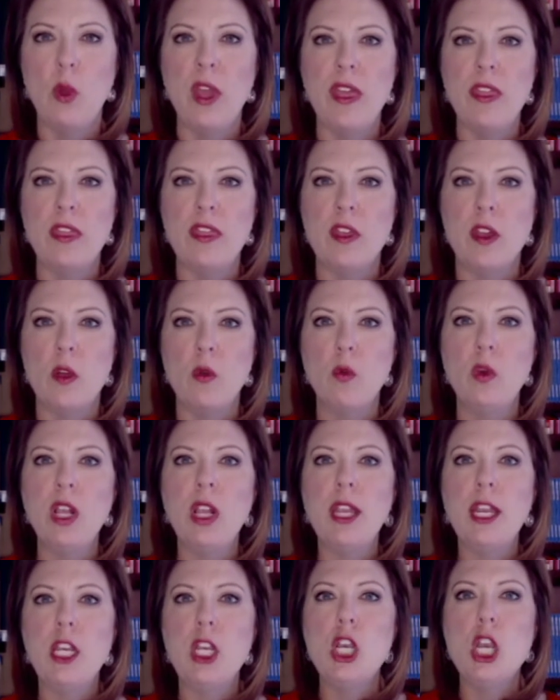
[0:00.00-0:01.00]
with
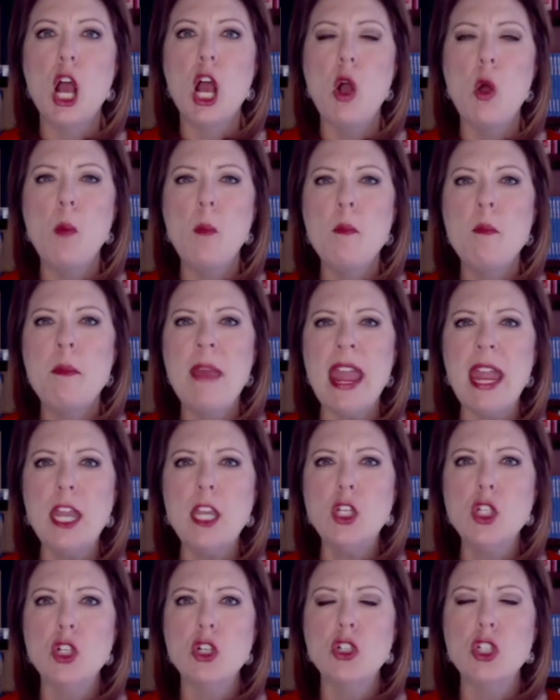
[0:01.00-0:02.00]
really no
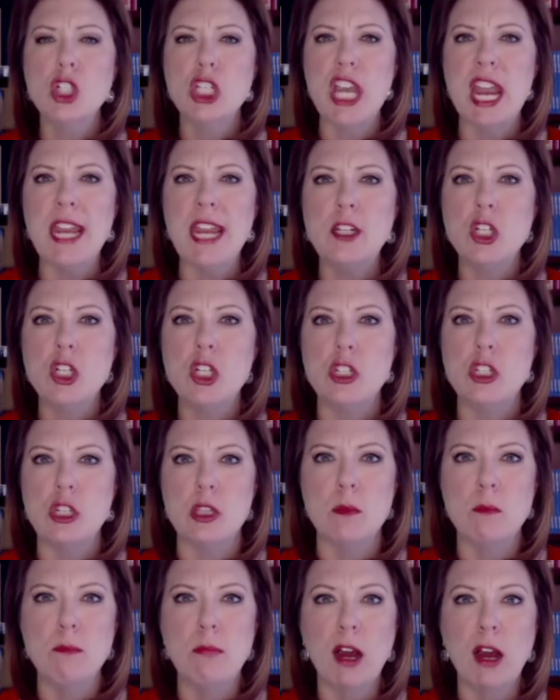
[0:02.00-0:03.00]
major changes
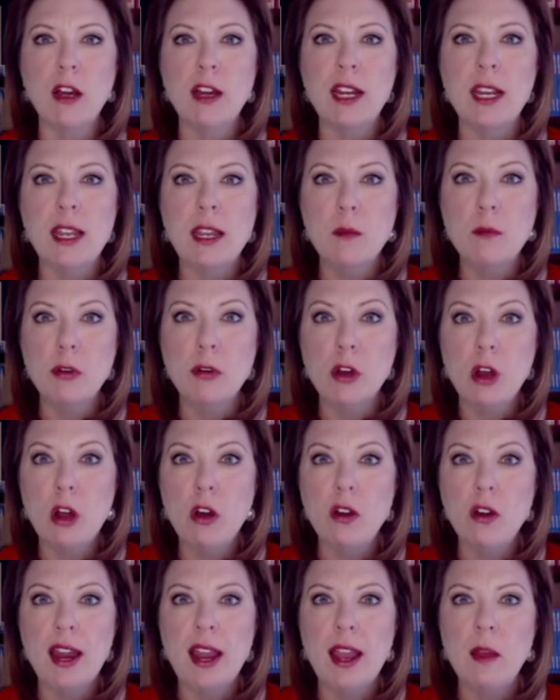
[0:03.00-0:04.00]
to the marketing
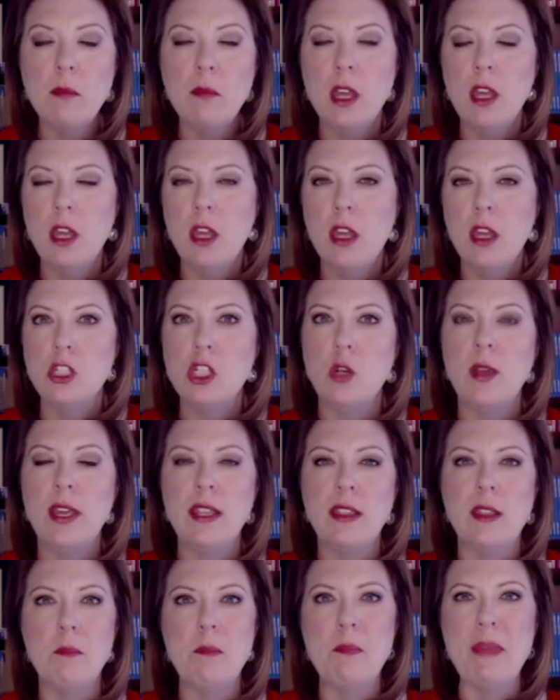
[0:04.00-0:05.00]
program,
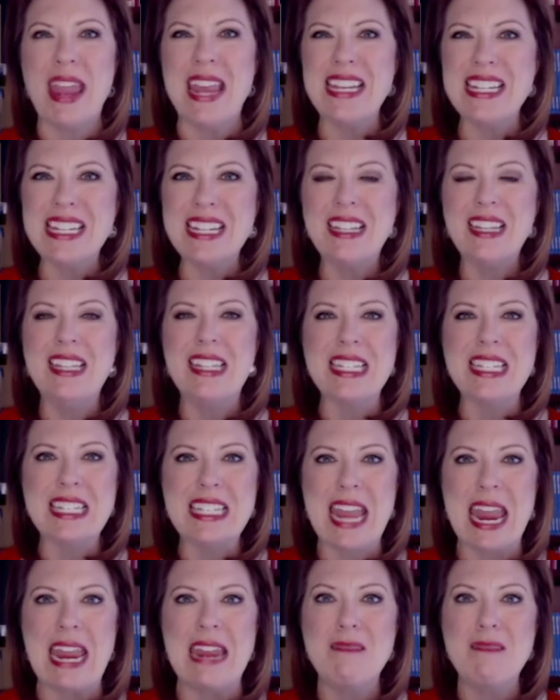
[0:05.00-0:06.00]
doing basically the
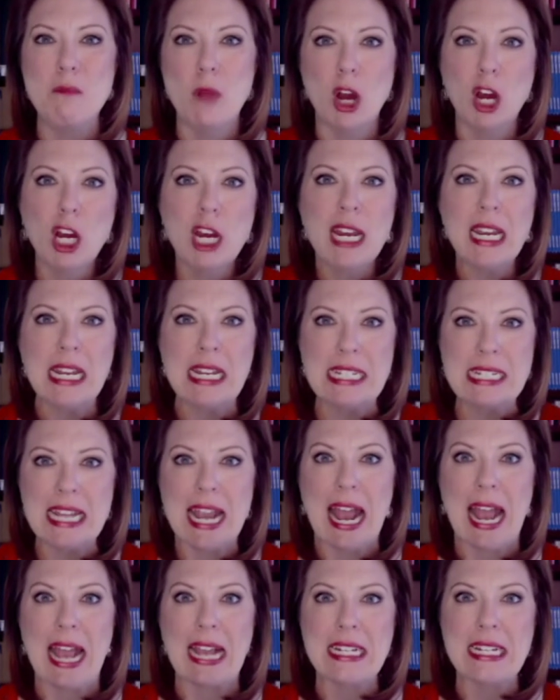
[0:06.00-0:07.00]
same marketing
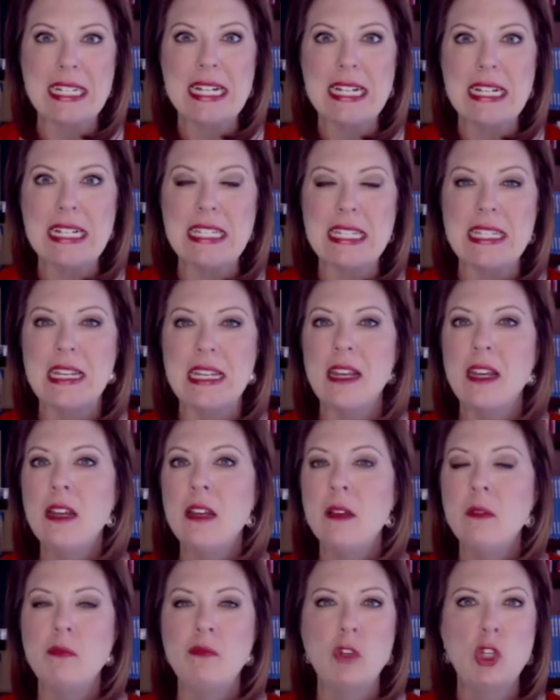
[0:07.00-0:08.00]
tactics,
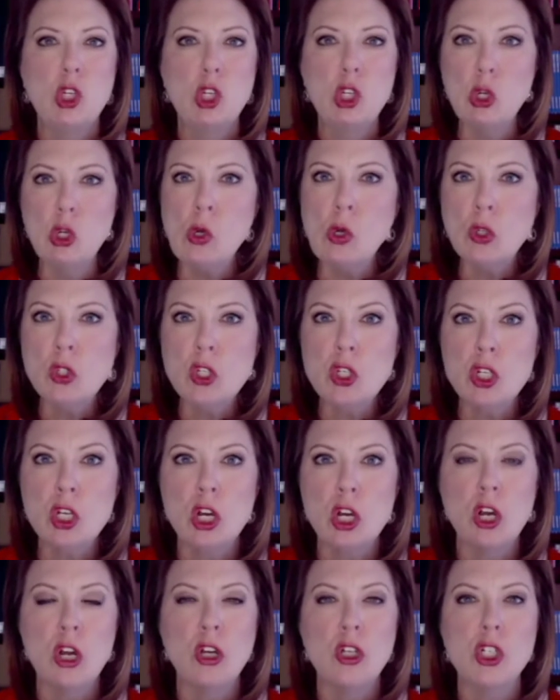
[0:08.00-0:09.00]
Google
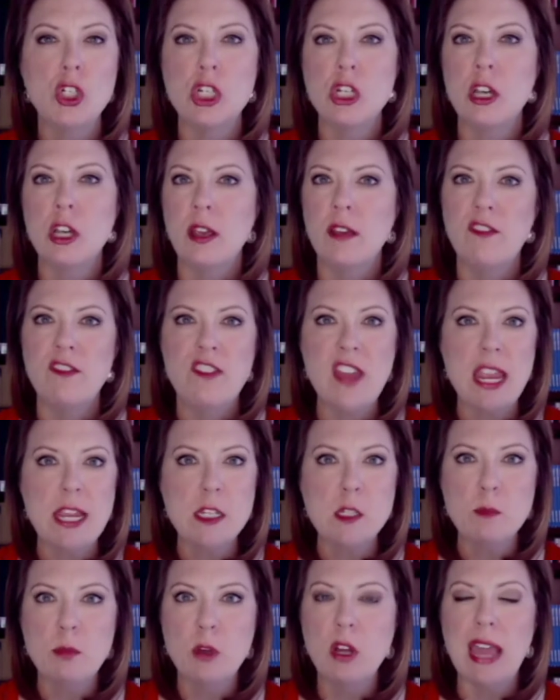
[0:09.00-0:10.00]
search,
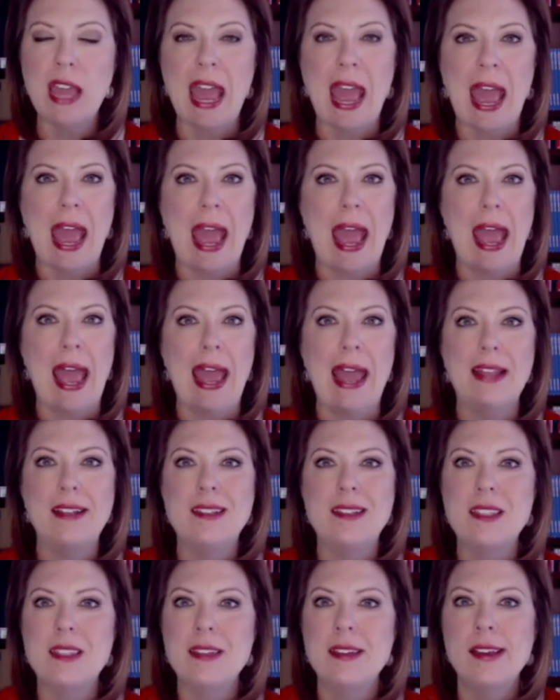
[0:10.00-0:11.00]
Facebook
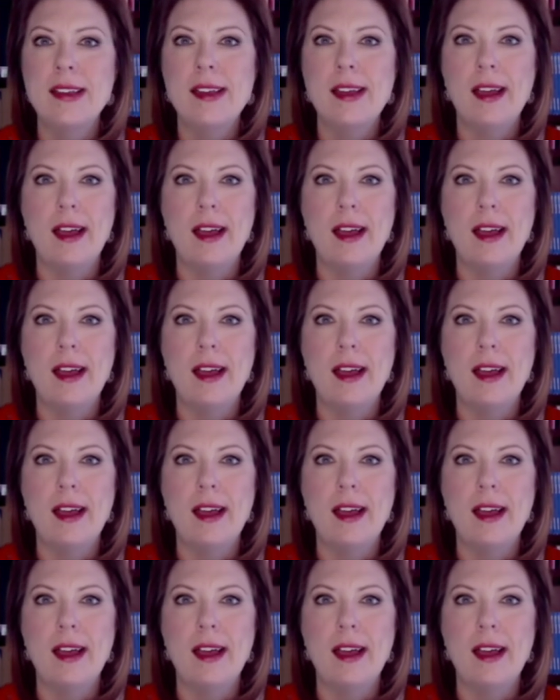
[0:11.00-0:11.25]
ads,